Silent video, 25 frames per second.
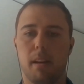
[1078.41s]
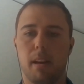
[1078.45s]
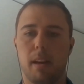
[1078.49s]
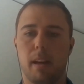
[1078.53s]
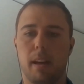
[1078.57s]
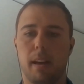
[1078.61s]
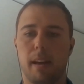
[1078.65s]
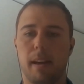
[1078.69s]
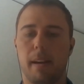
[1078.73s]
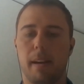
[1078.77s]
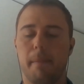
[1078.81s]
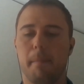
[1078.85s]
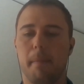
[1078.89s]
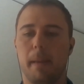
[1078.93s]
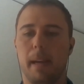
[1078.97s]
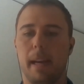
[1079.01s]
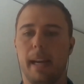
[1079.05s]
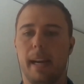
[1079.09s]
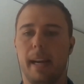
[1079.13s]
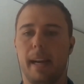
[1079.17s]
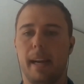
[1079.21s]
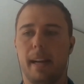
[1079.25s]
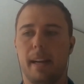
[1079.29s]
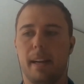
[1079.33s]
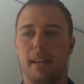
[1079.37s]

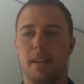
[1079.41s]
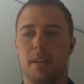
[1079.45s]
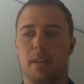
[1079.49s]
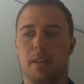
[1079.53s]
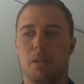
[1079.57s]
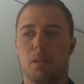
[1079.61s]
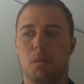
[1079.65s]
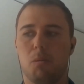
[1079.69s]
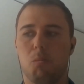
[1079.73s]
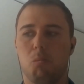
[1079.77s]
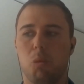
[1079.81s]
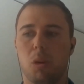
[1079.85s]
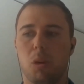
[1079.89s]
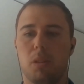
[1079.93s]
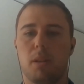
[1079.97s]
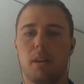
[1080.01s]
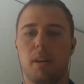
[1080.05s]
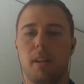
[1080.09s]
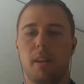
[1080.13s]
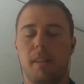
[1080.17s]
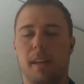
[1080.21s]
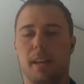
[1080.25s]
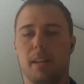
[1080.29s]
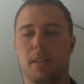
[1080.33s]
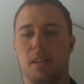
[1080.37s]
And what sort
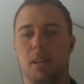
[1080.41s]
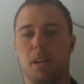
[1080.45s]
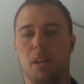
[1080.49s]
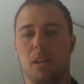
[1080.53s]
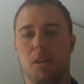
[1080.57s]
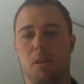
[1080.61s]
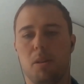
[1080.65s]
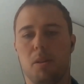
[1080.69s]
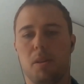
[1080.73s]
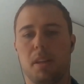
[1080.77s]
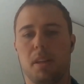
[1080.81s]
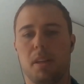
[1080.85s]
of things are you using